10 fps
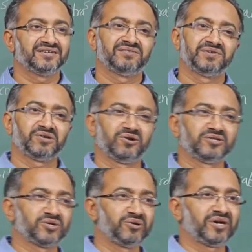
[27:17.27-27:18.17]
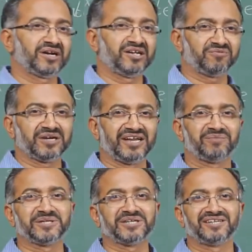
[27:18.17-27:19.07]
we will also look at liquid like
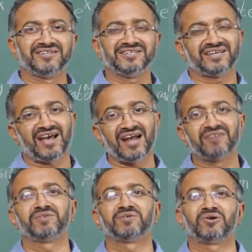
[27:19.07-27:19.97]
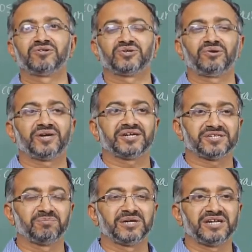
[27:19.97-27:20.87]
materials, and we will also look at
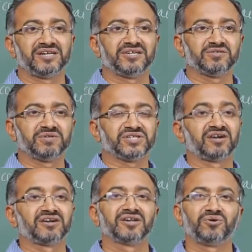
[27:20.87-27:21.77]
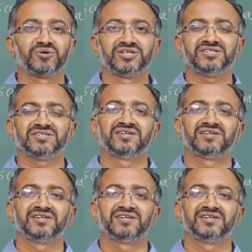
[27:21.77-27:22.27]
some materials which undergo this